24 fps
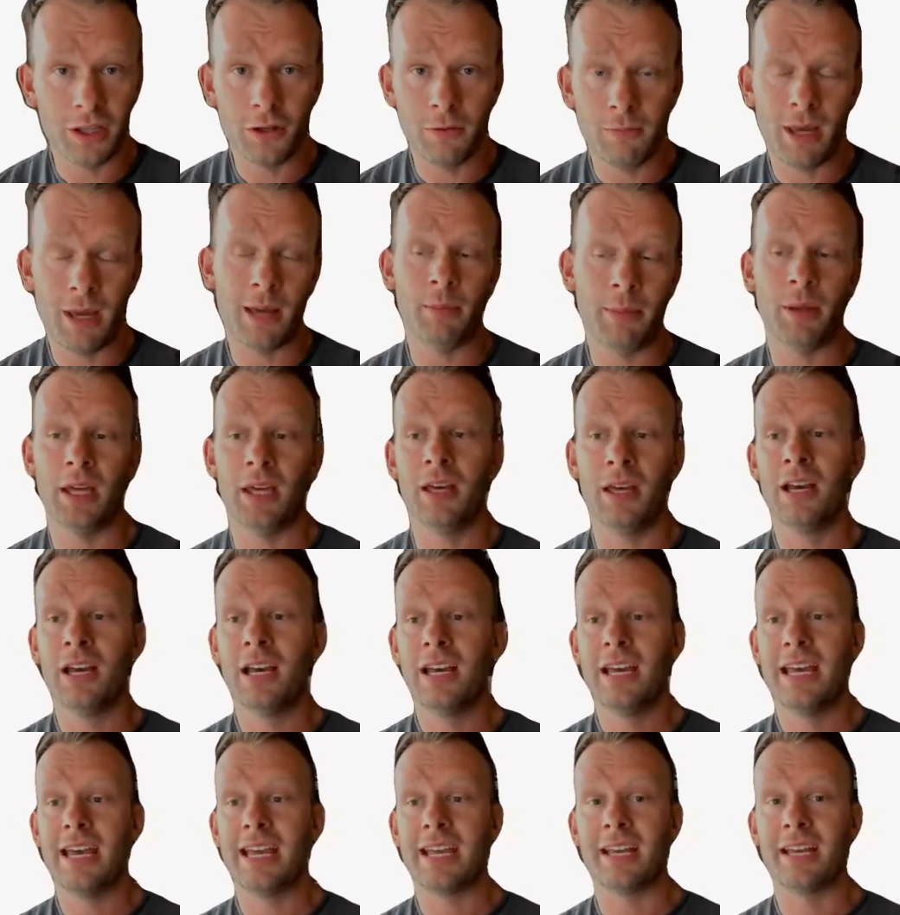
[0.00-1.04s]
Maybe
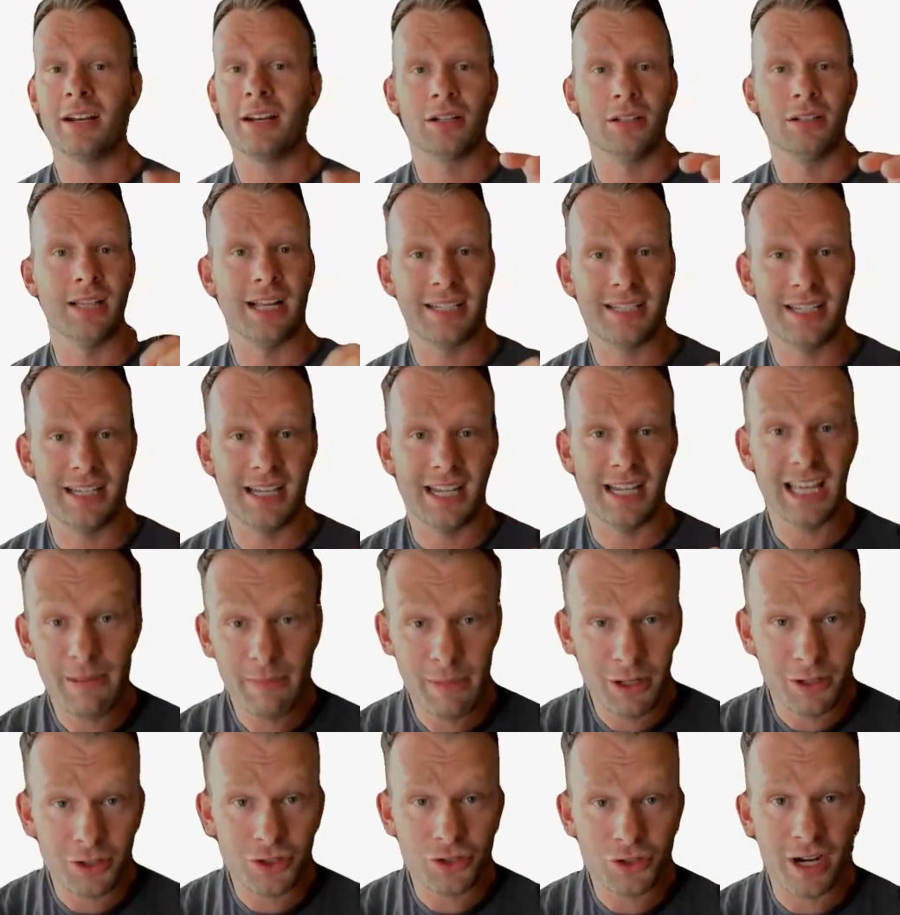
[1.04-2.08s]
it can collect an
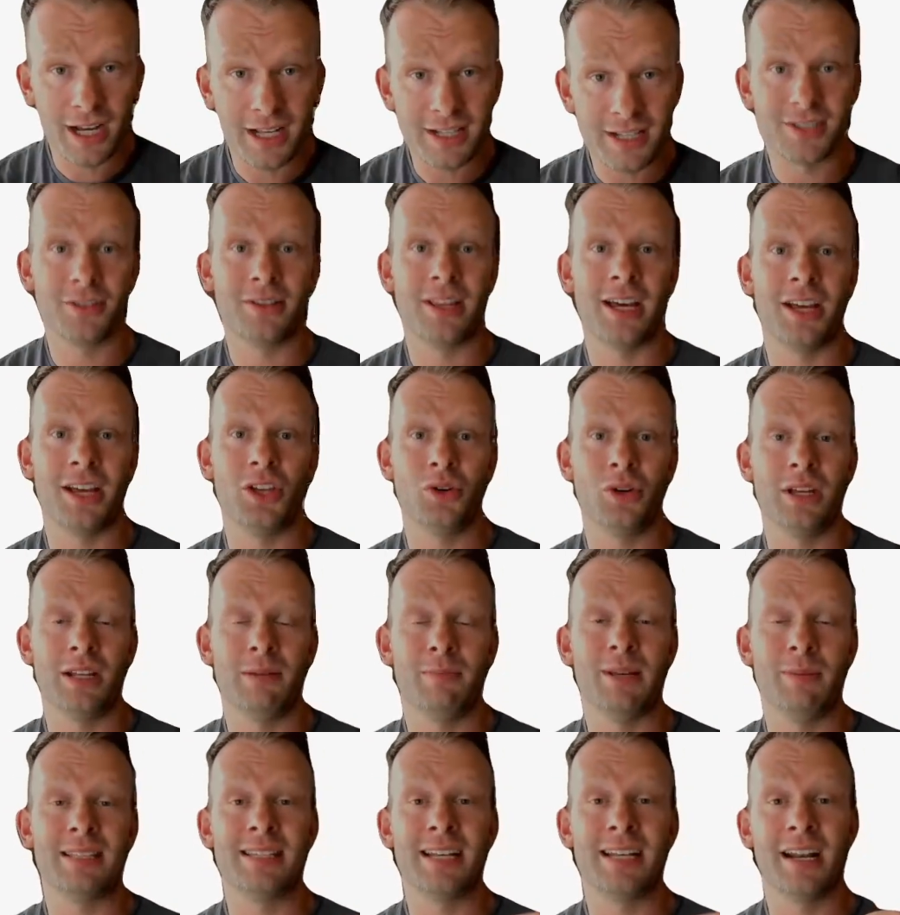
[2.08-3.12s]
email address so that you can
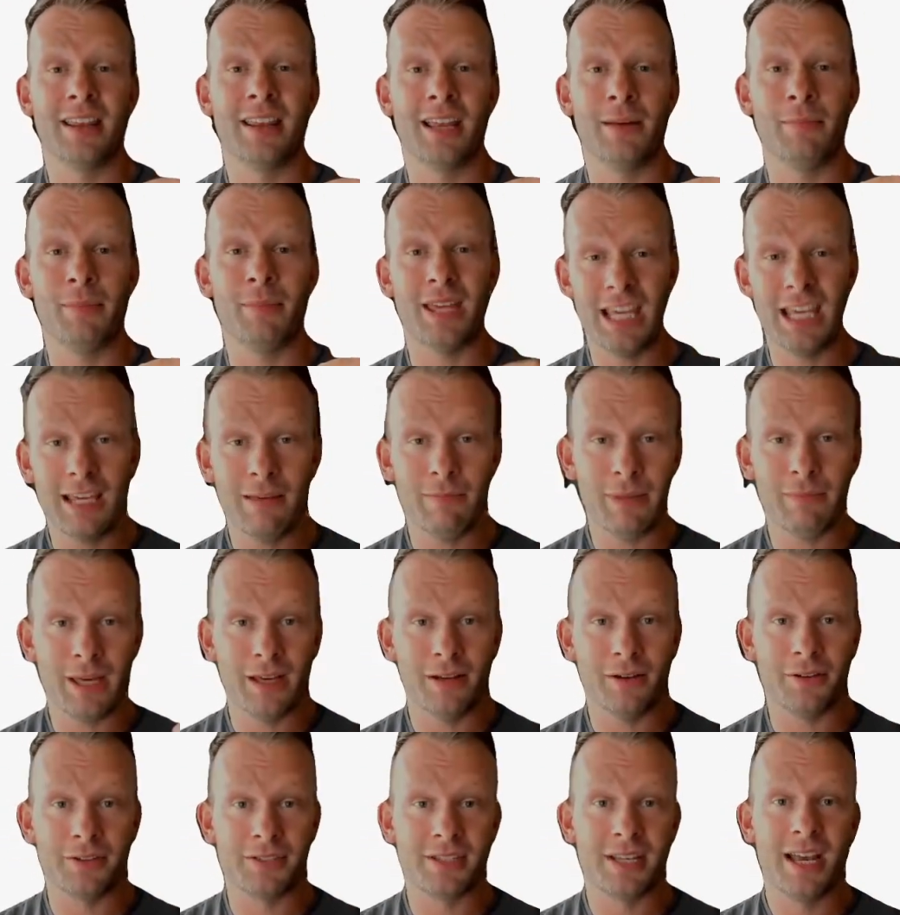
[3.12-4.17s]
be sending them
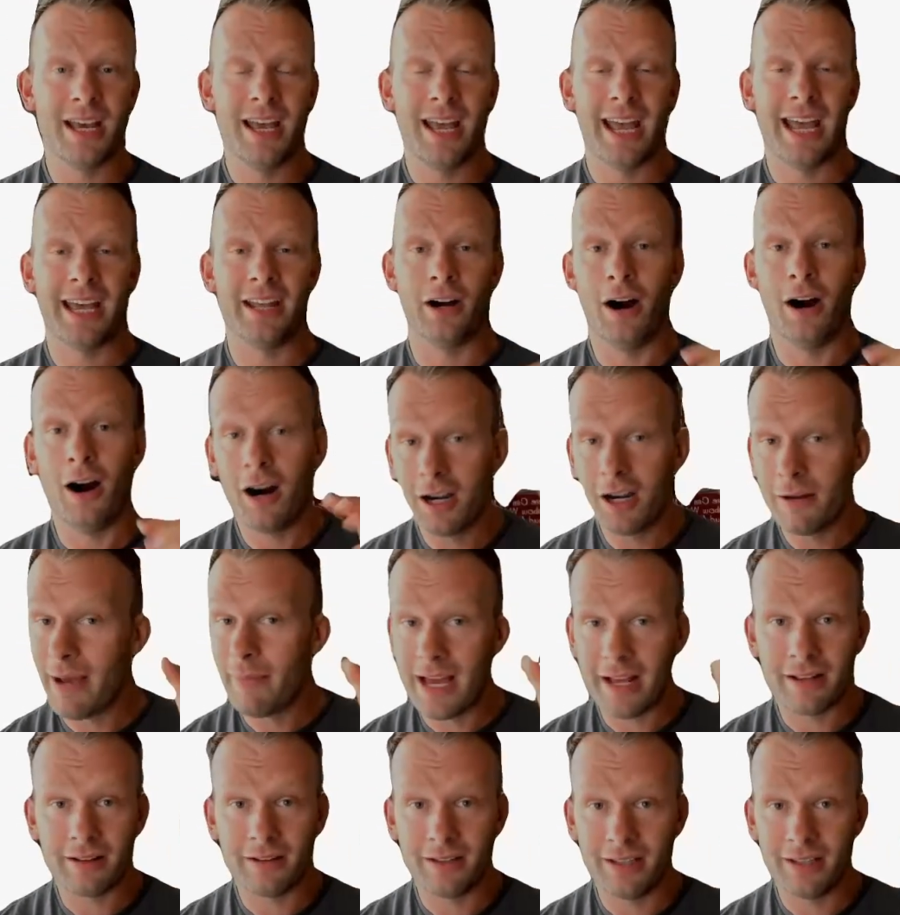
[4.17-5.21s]
emails and
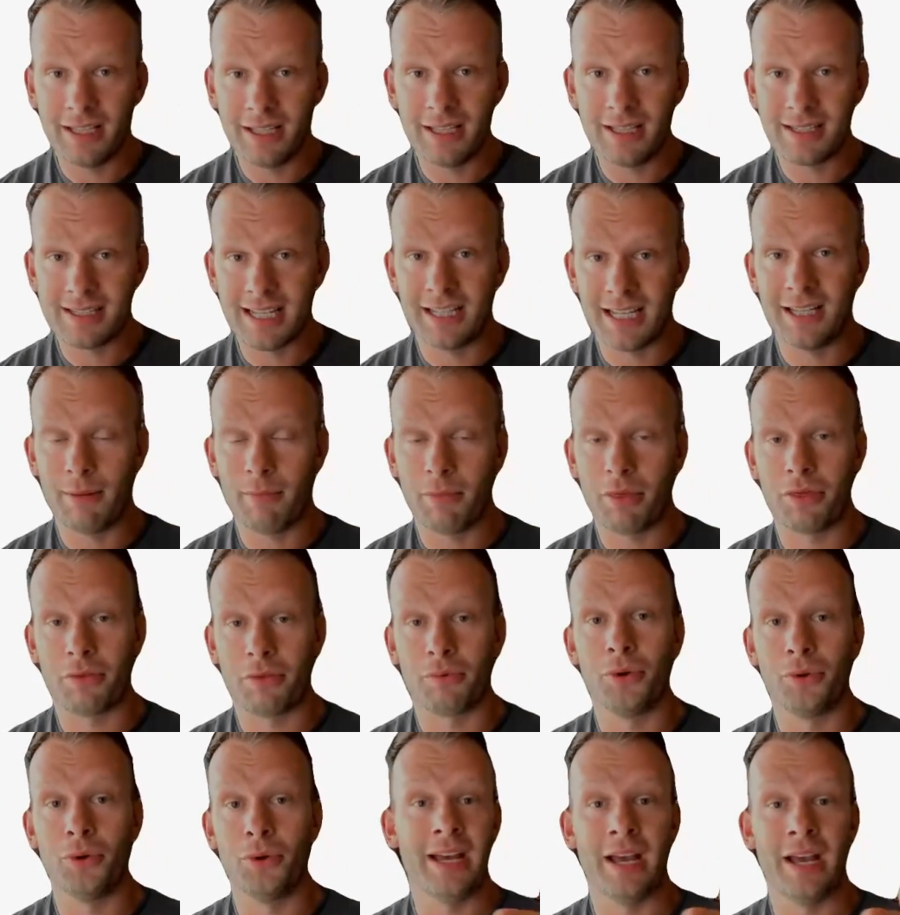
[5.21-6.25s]
automatically send them
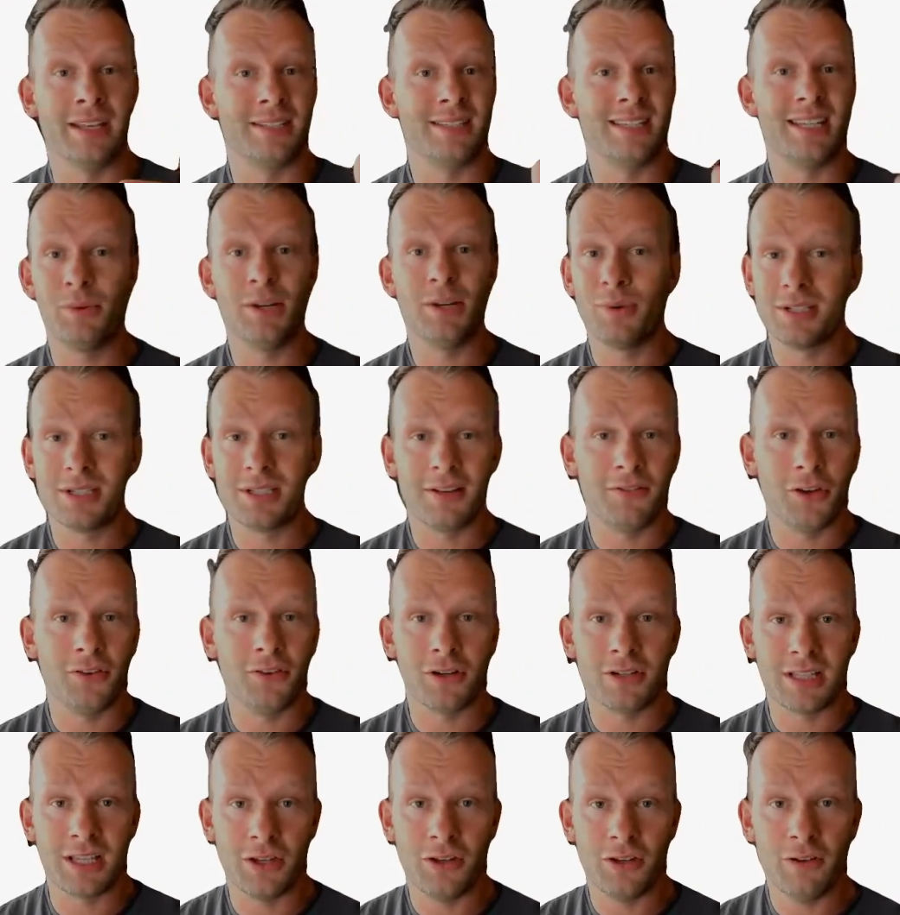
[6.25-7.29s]
through a sequence of
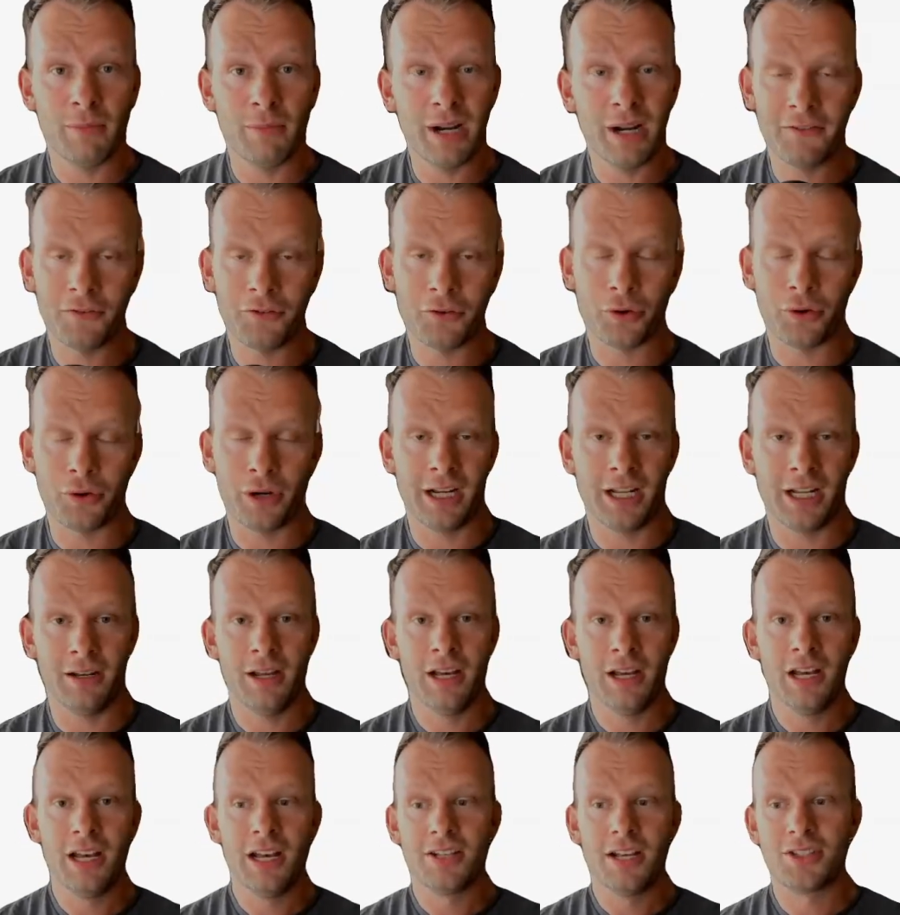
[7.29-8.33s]
yours that you might have created.
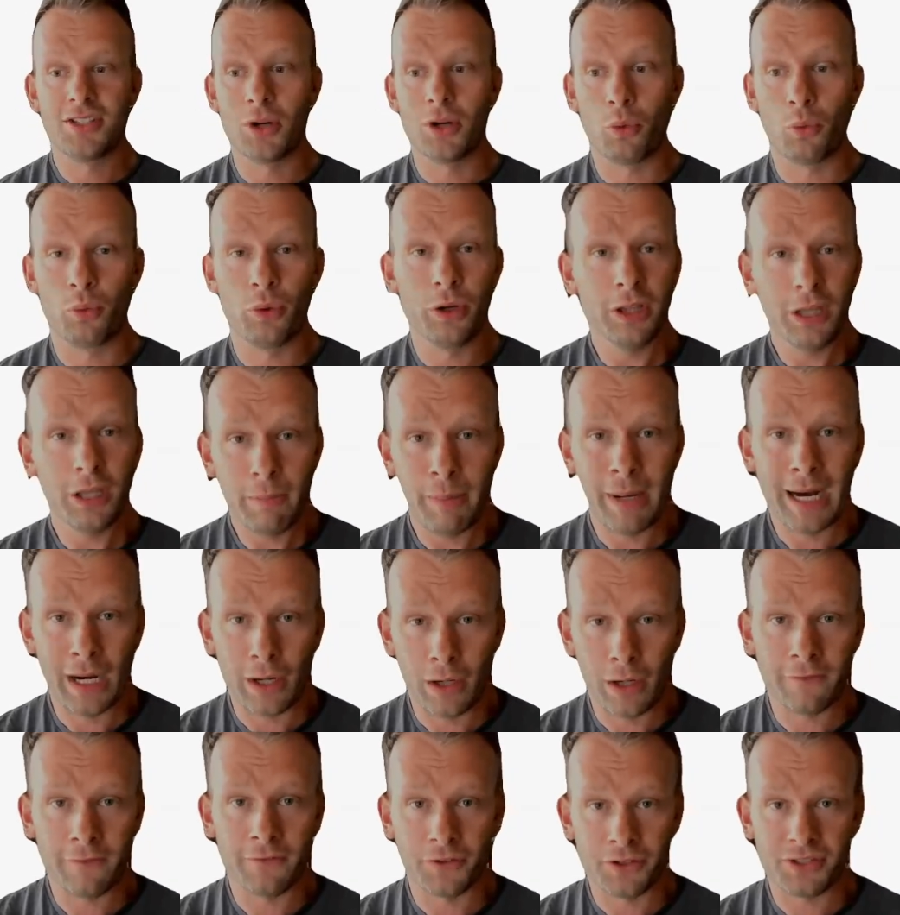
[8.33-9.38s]
So really
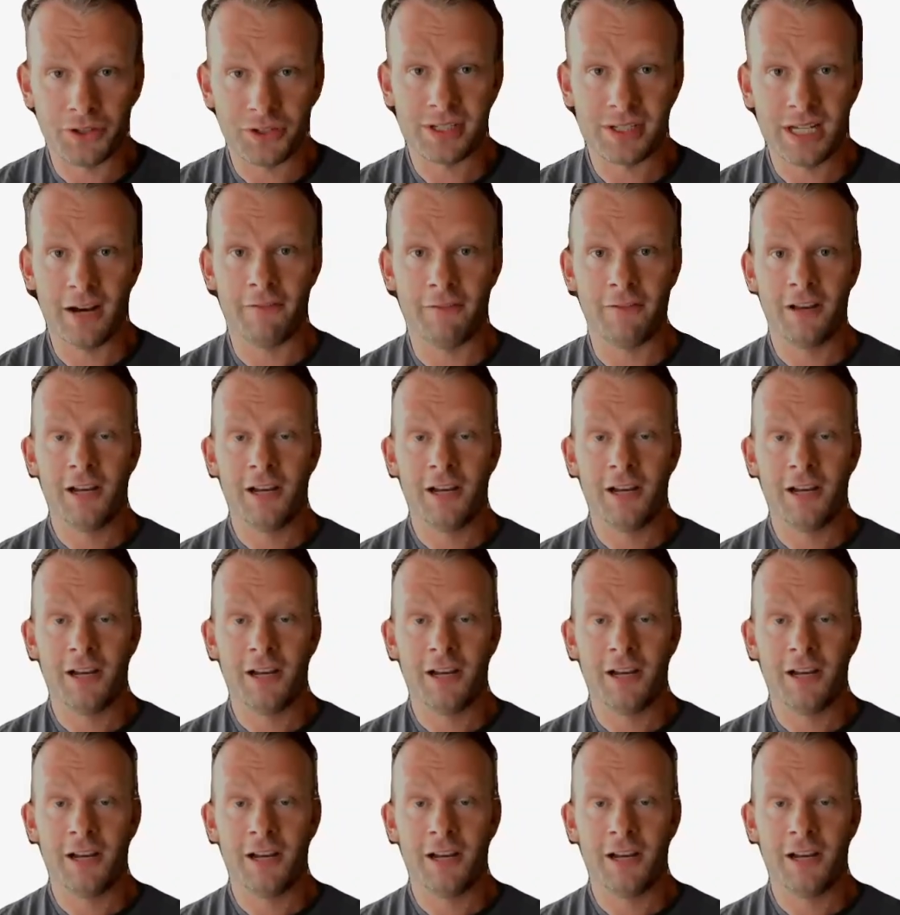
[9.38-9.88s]
powerful stuff.